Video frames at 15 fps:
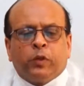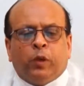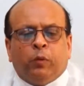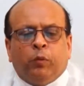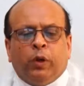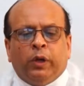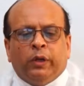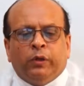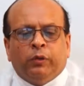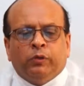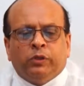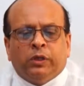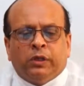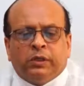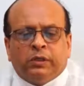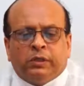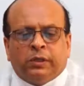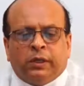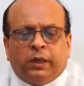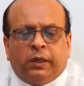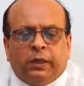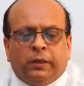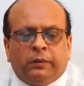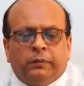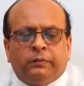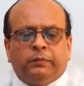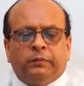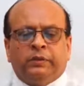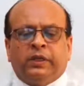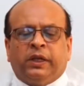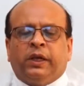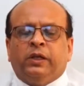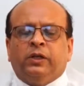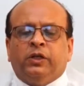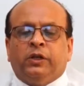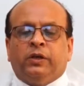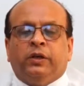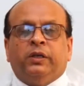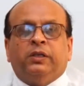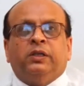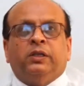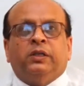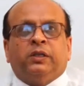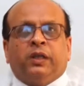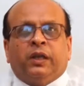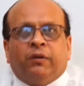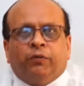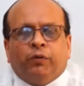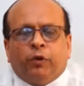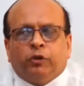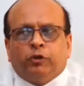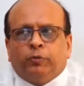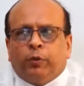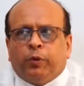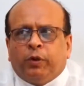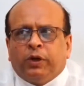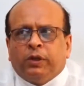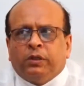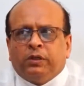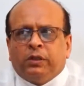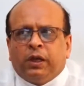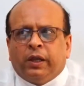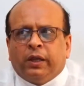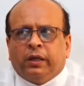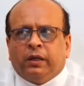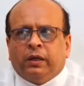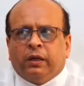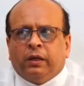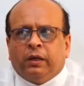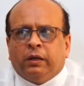one uses second generation cephalosporins like